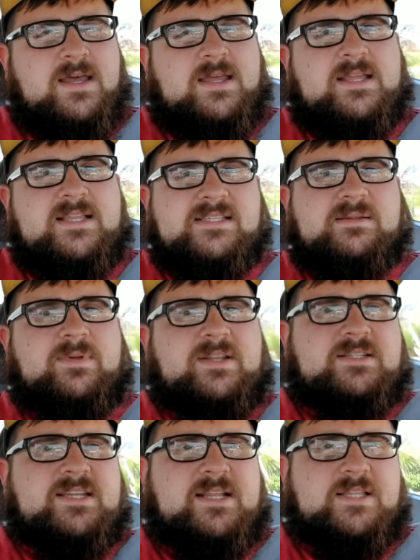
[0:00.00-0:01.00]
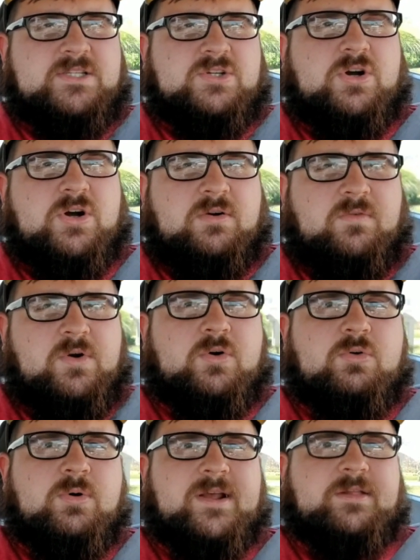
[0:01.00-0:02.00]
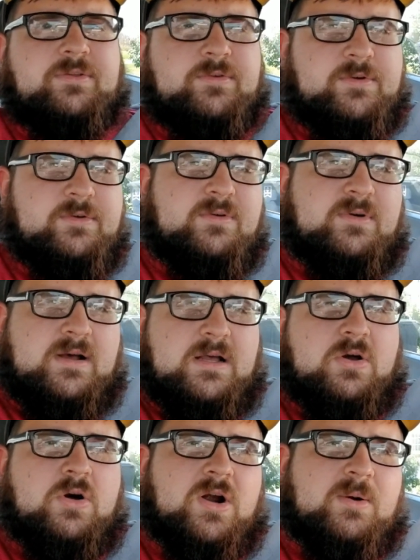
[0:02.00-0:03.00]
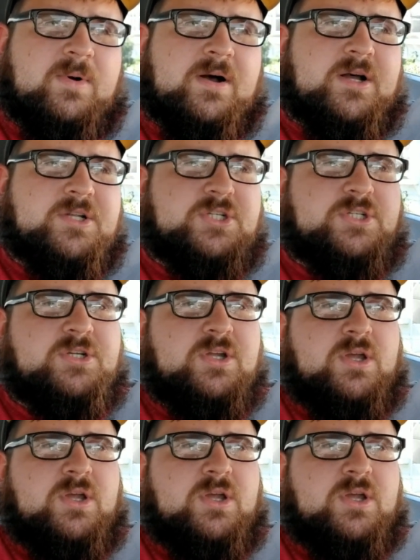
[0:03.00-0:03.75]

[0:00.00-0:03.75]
is I'm going to take this car real quick through a car wash.